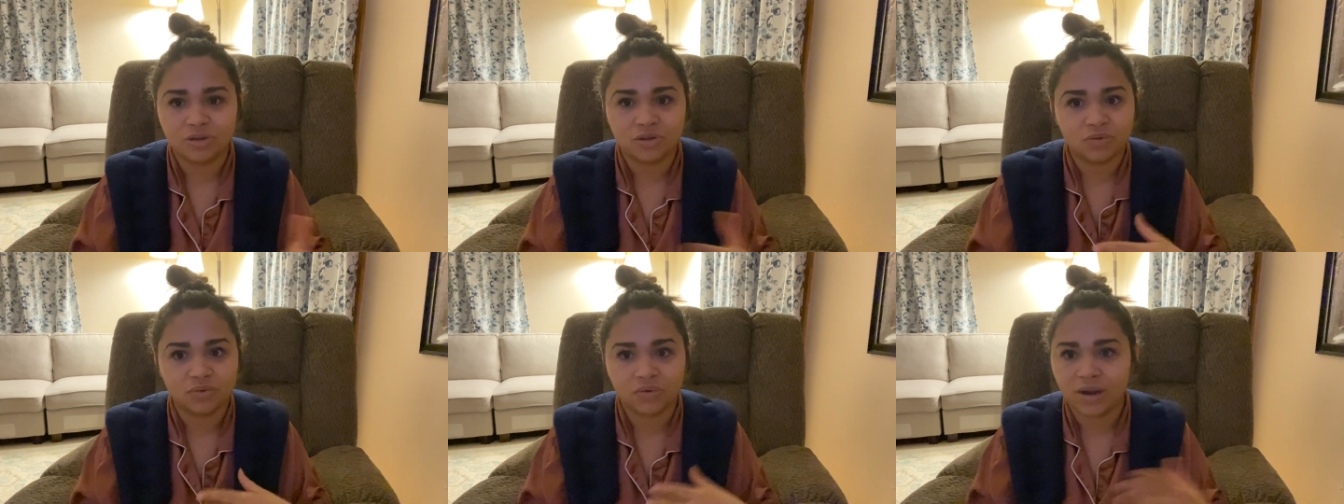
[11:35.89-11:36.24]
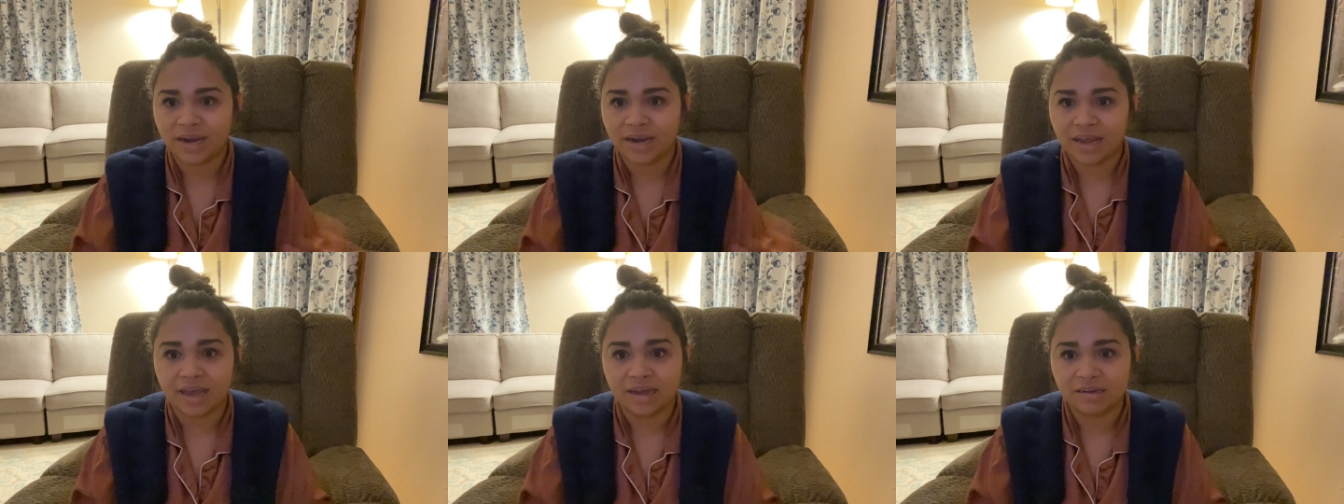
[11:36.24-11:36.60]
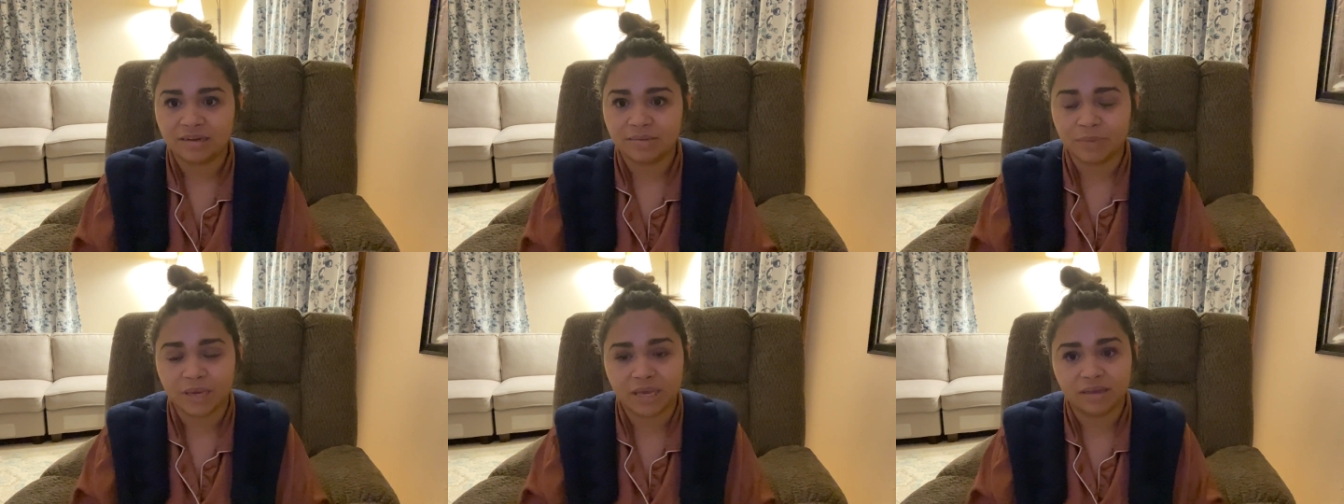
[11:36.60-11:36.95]

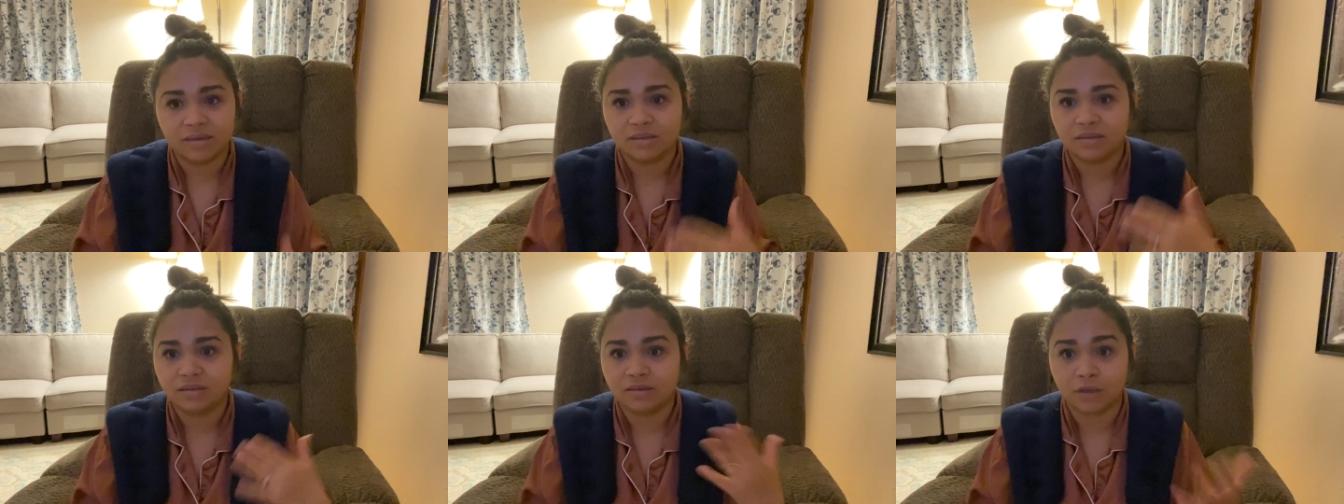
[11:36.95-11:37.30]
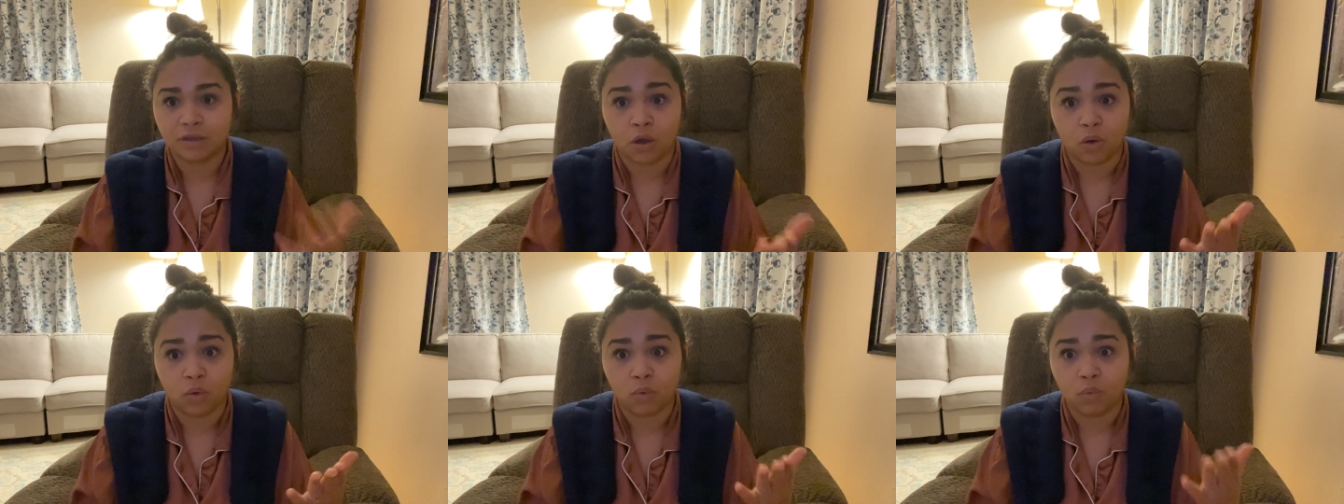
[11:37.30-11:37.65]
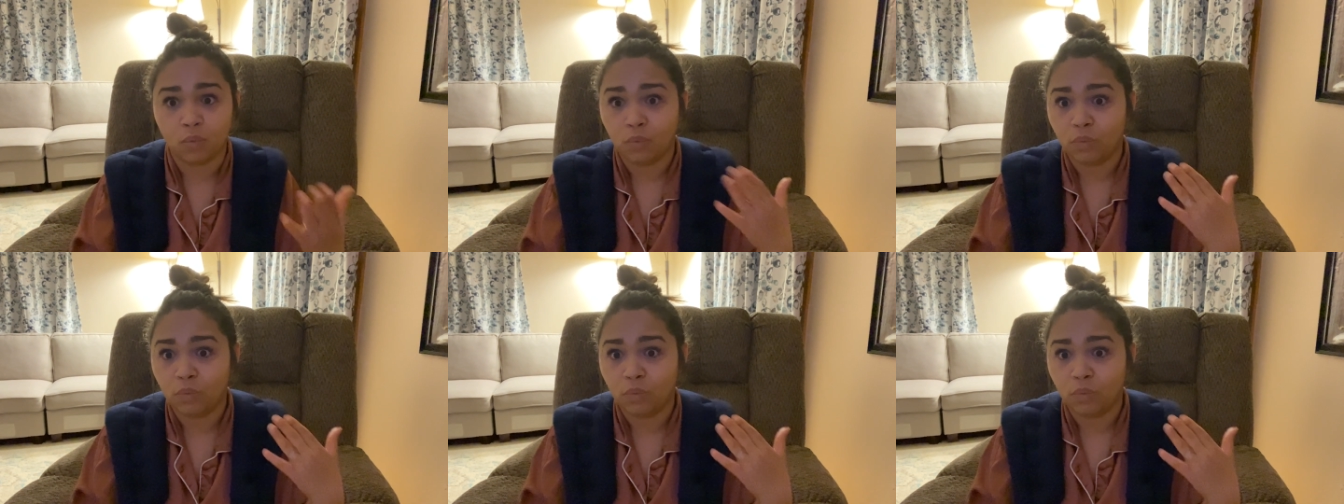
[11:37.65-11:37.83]
craniectomy. So,